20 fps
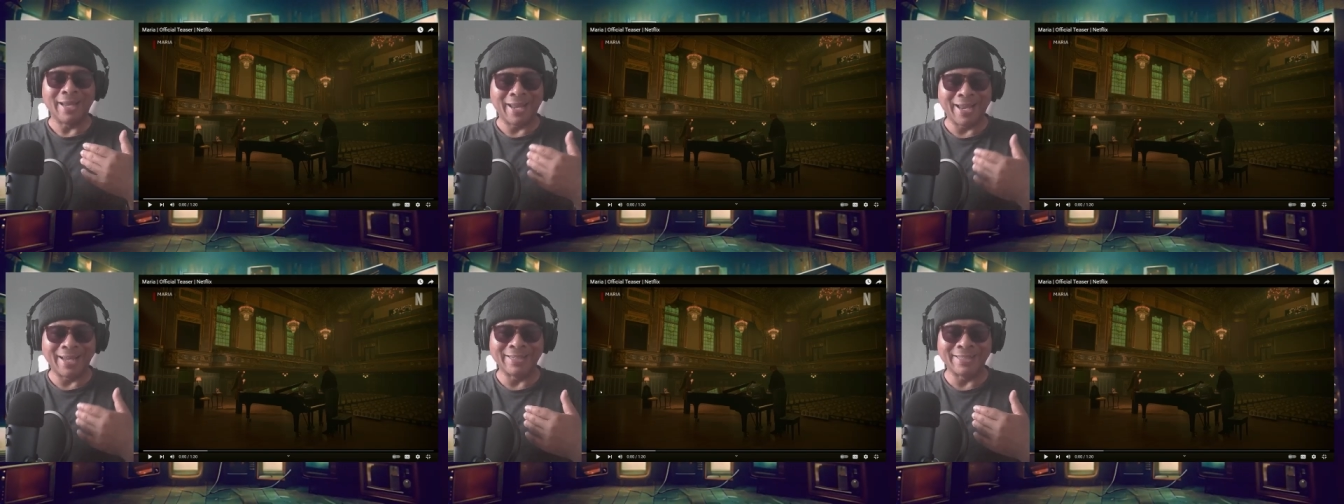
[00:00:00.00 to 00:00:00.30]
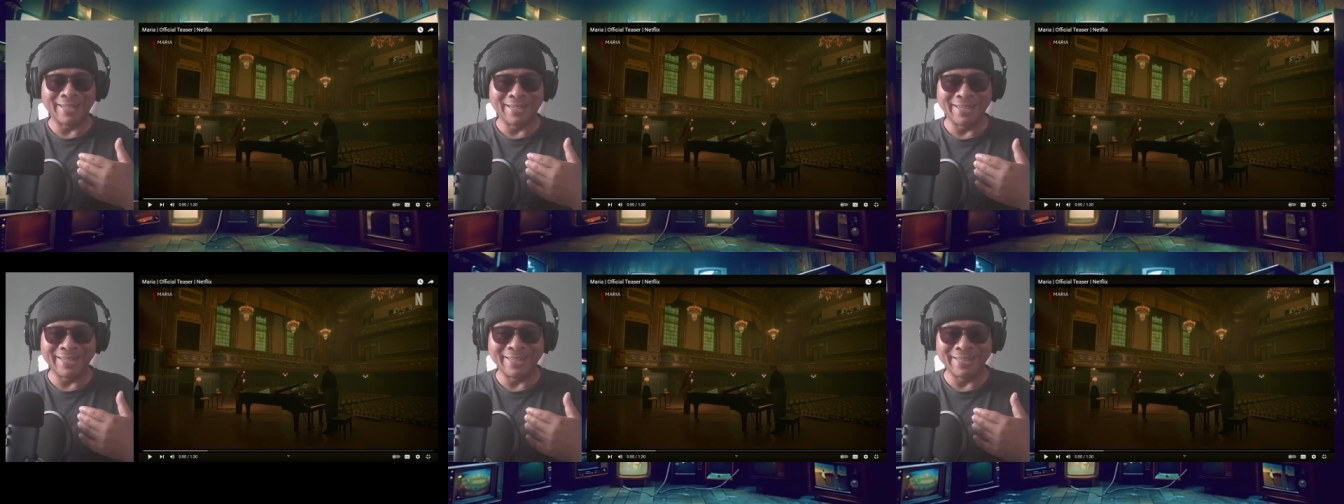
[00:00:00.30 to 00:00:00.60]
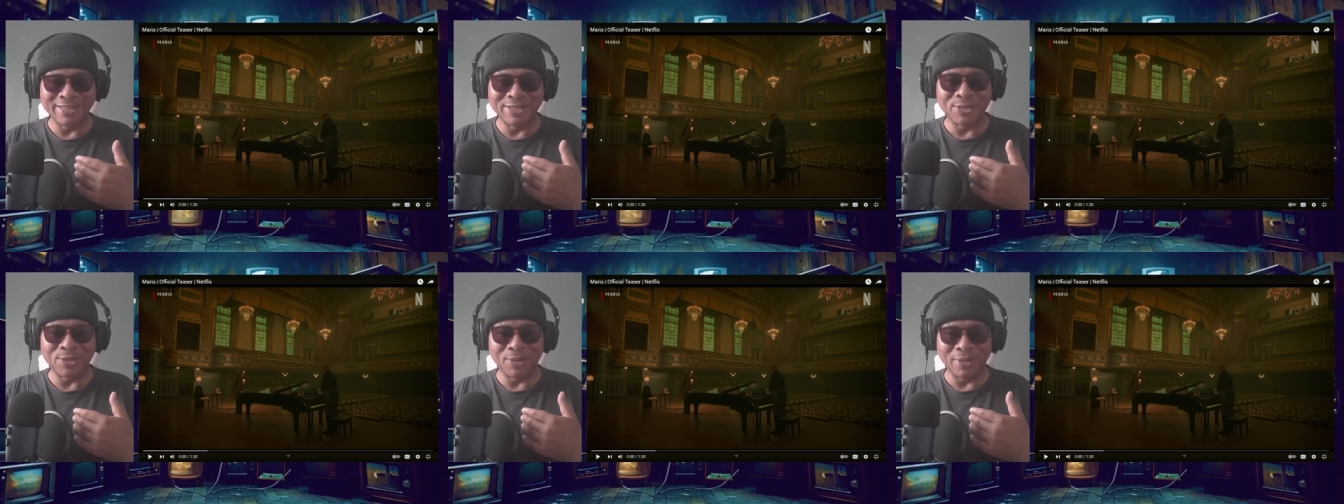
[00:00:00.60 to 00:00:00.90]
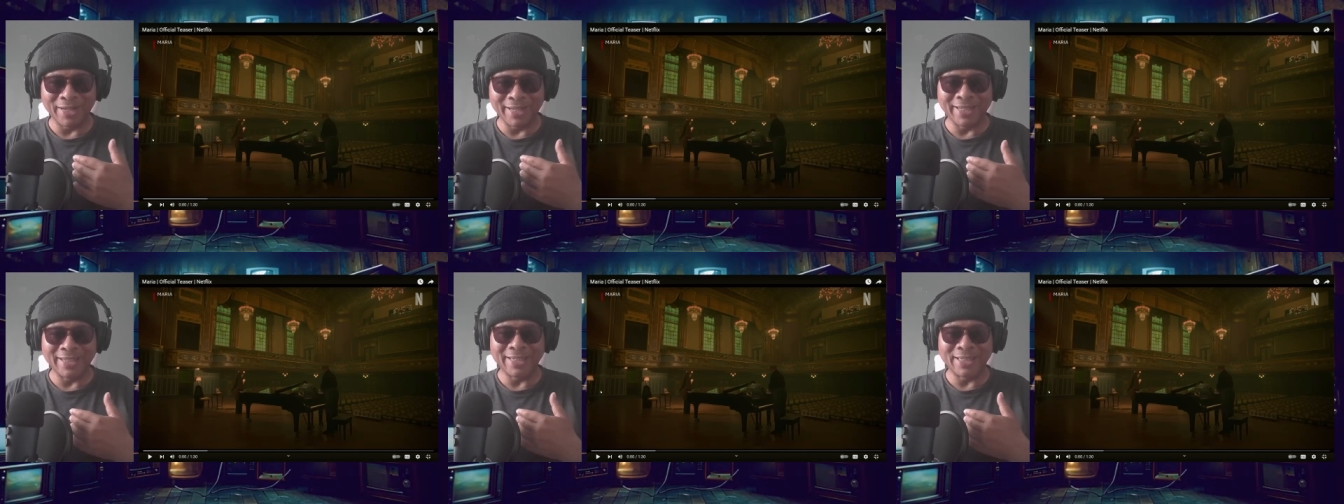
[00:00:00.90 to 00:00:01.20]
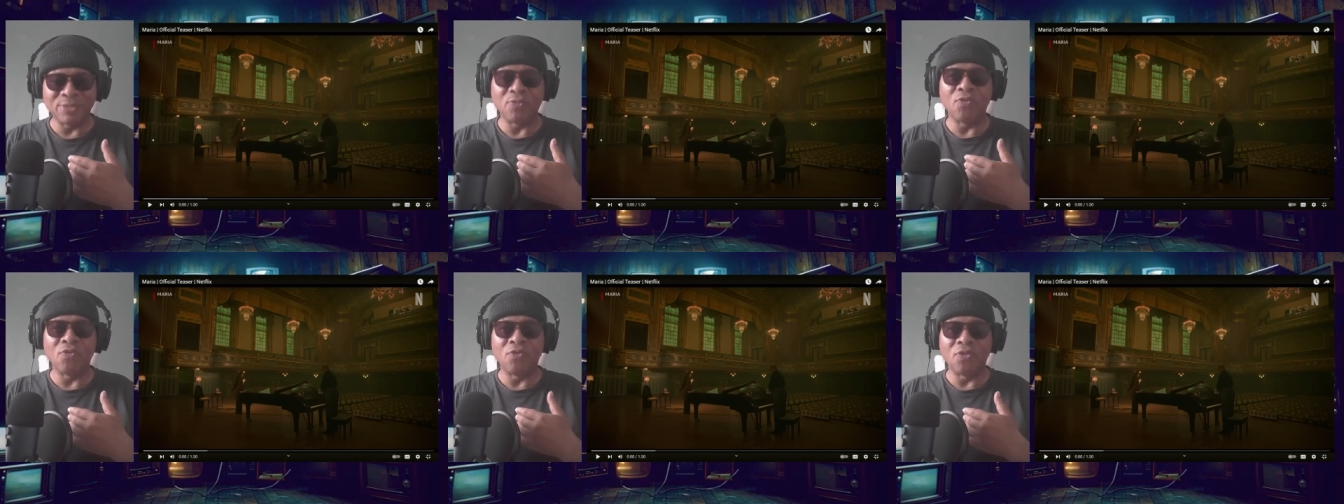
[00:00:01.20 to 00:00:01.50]
Angelina Jolie
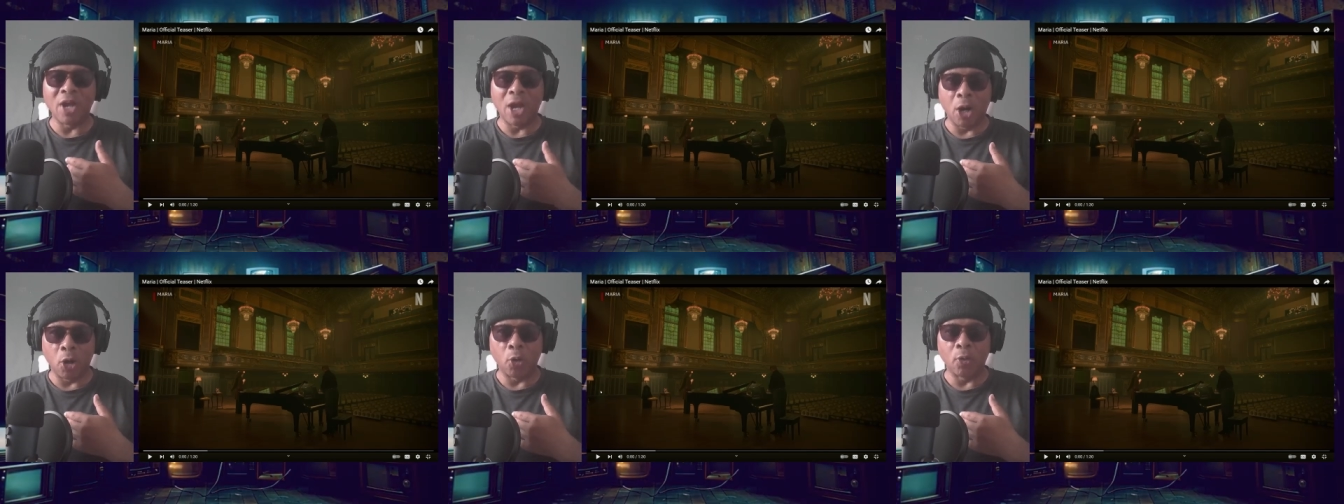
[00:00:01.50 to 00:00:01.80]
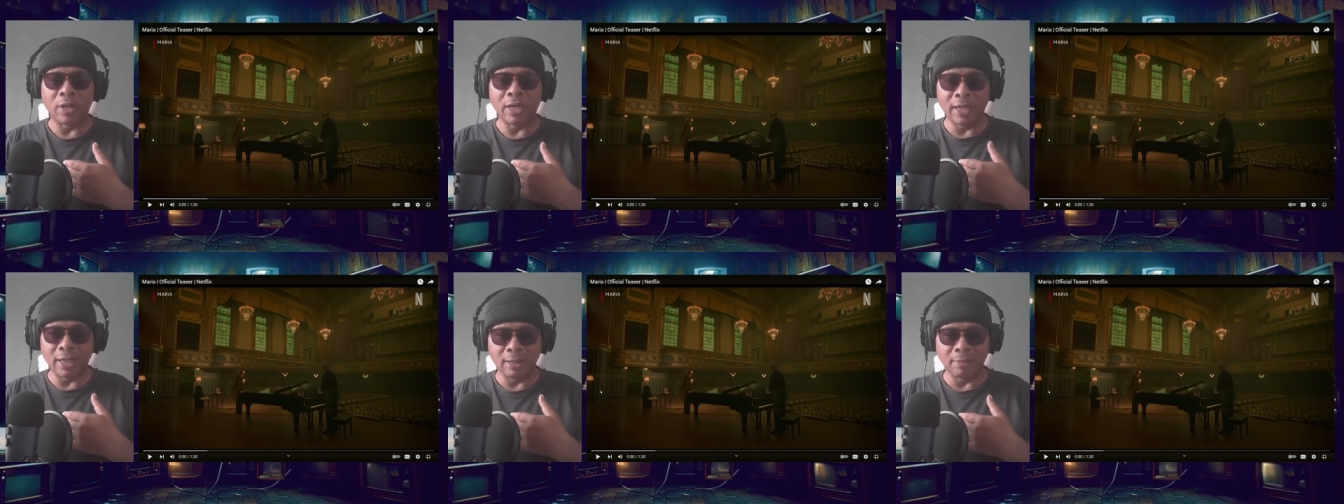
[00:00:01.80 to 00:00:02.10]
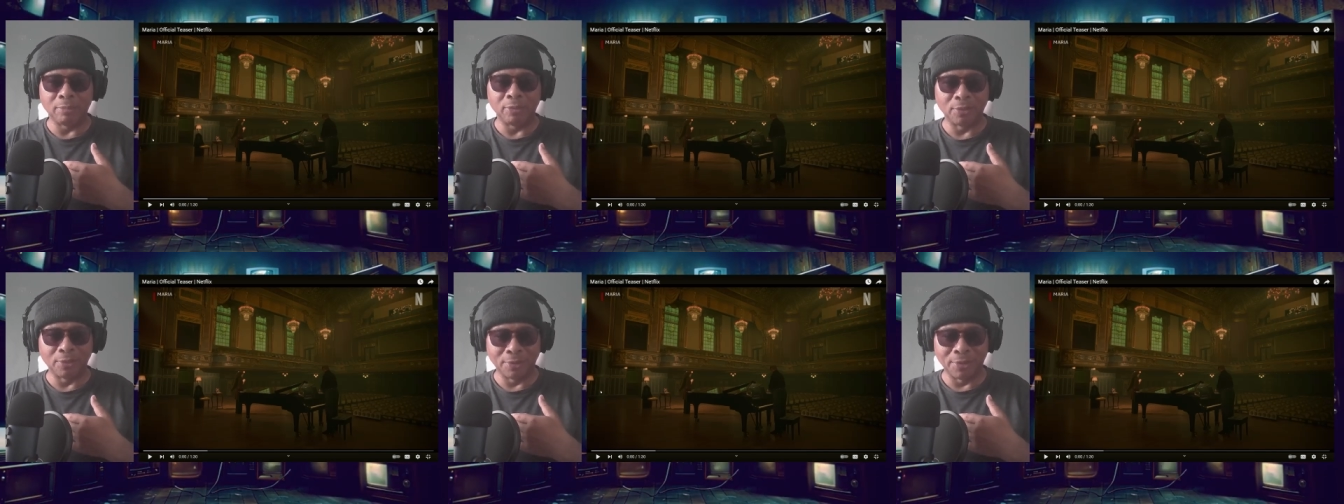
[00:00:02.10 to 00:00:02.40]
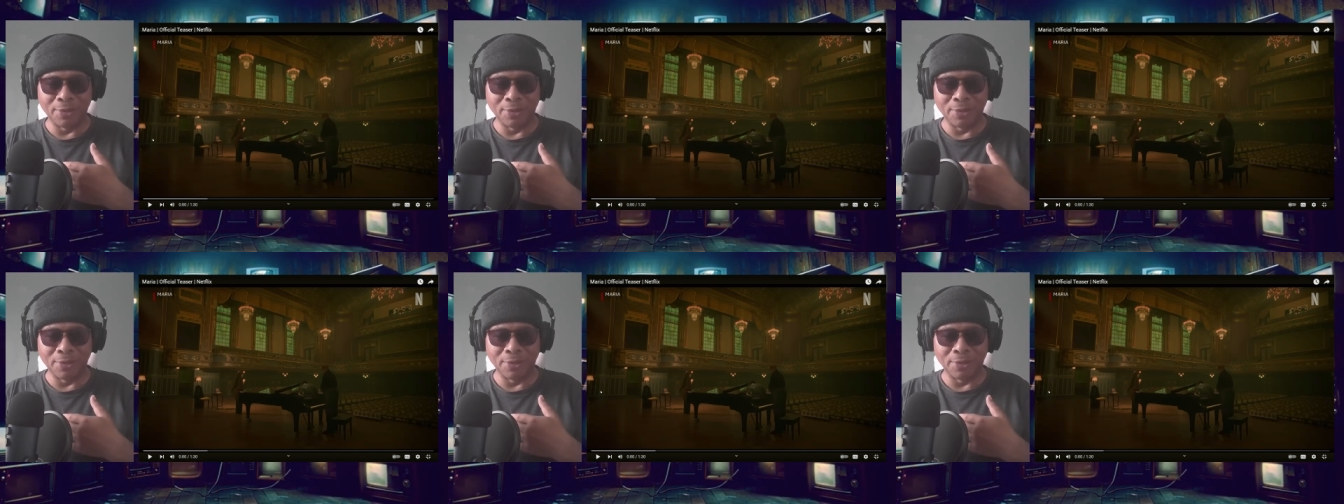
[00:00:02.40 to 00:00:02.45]
is very liberal.